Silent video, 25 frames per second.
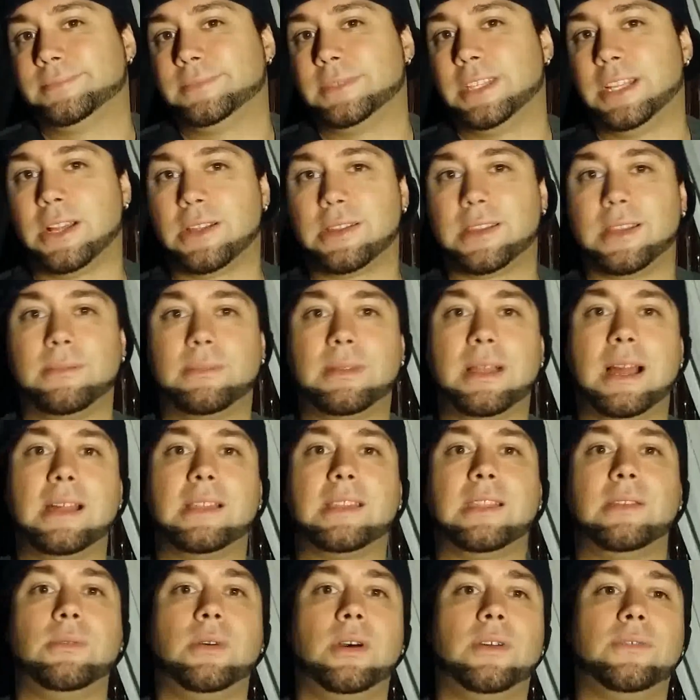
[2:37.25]
You know,
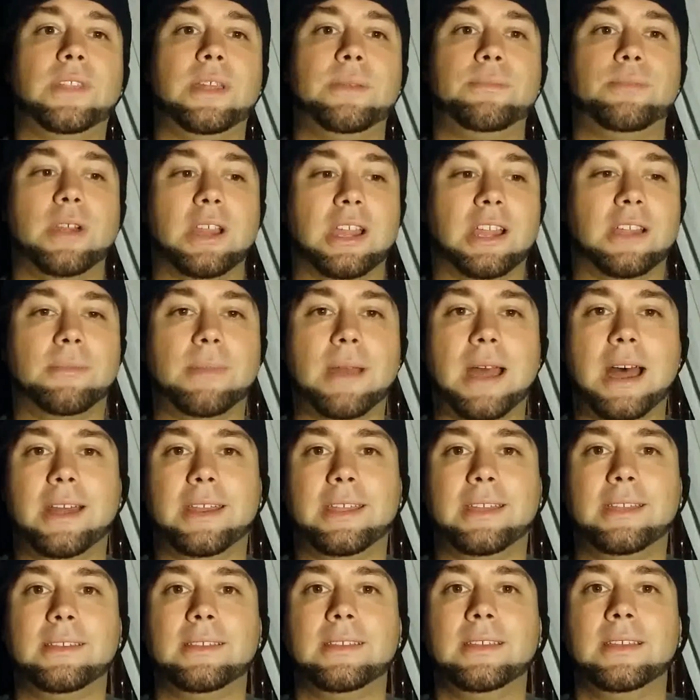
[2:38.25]
sometimes they will if they brag about
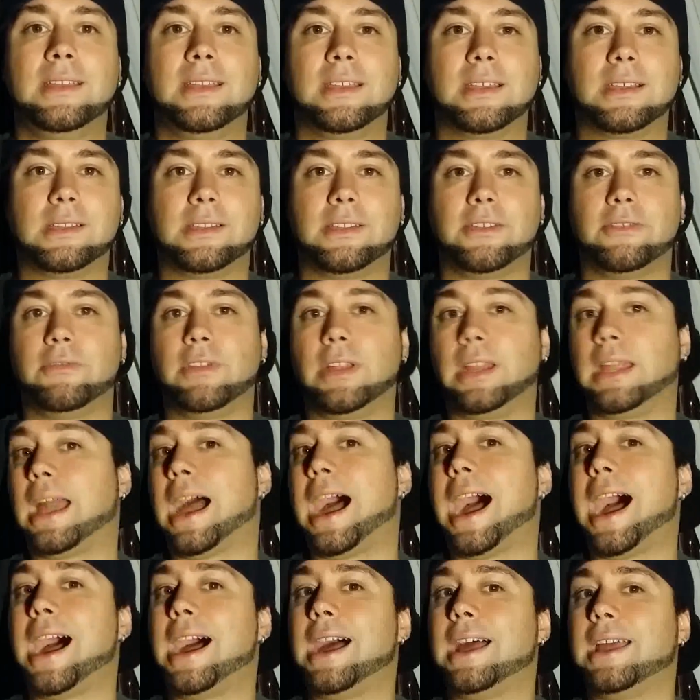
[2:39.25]
it because they're really
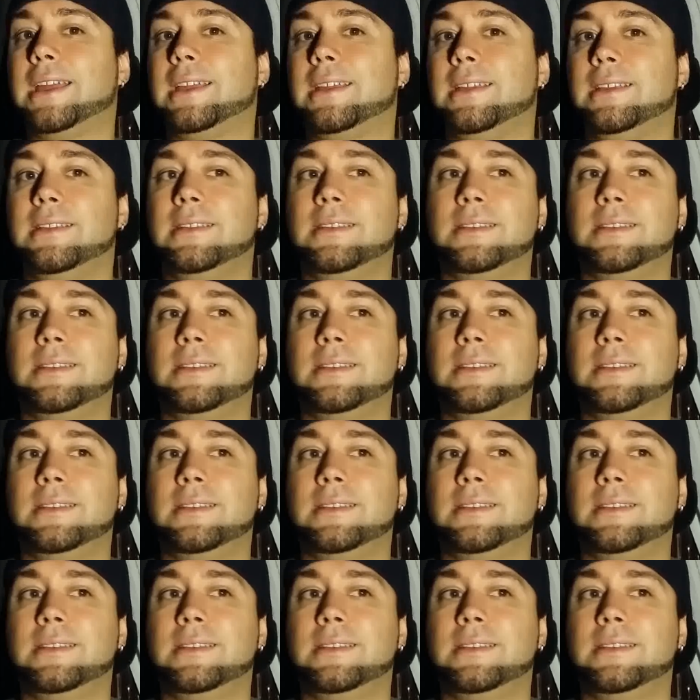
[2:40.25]
high.